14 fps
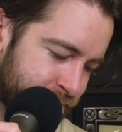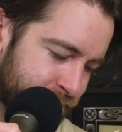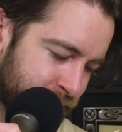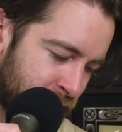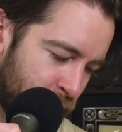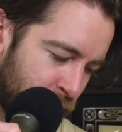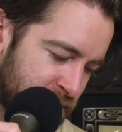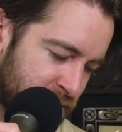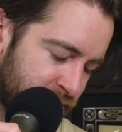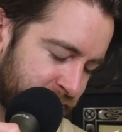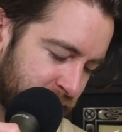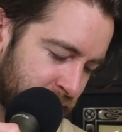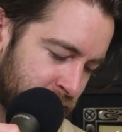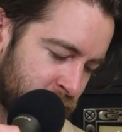he went to the
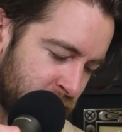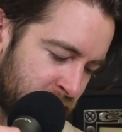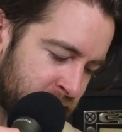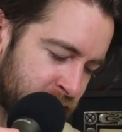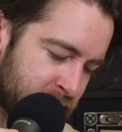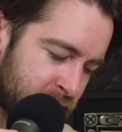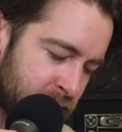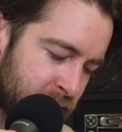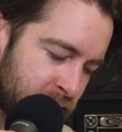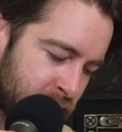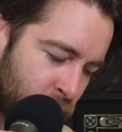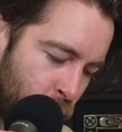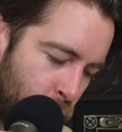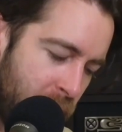village and
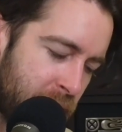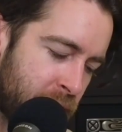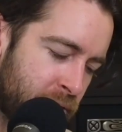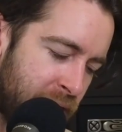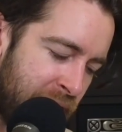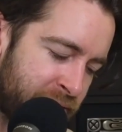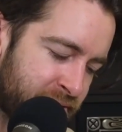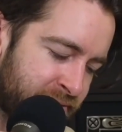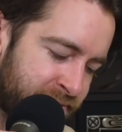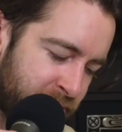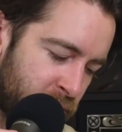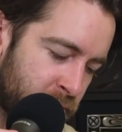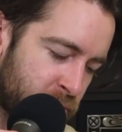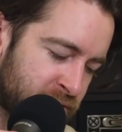inquired at the
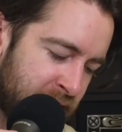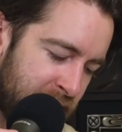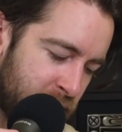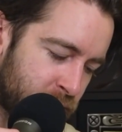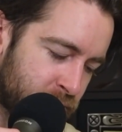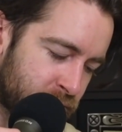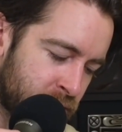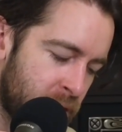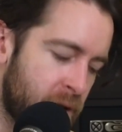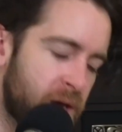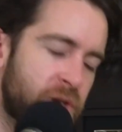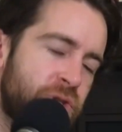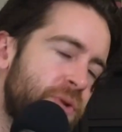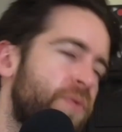farmer's house.
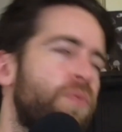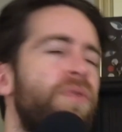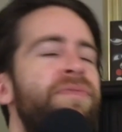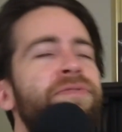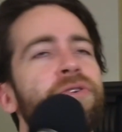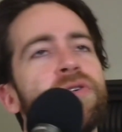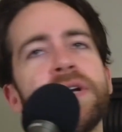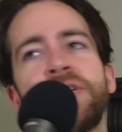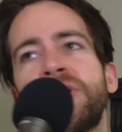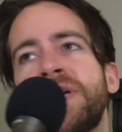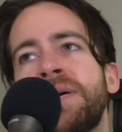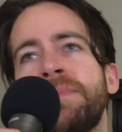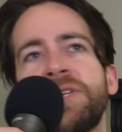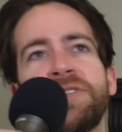So they're referring to
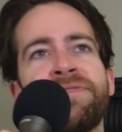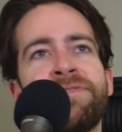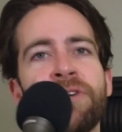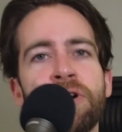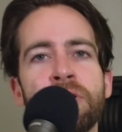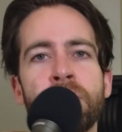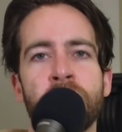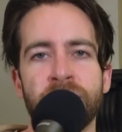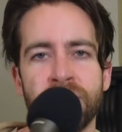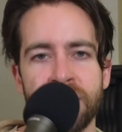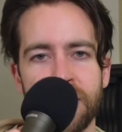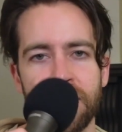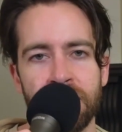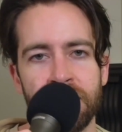him as a farmer
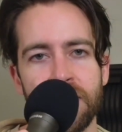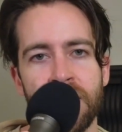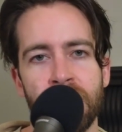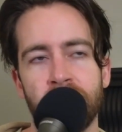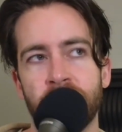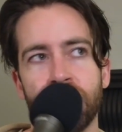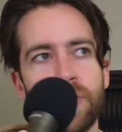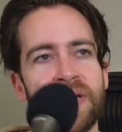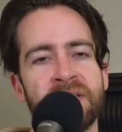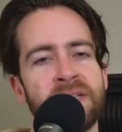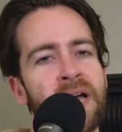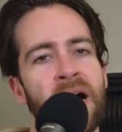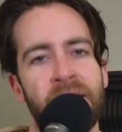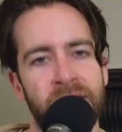still. So he's not a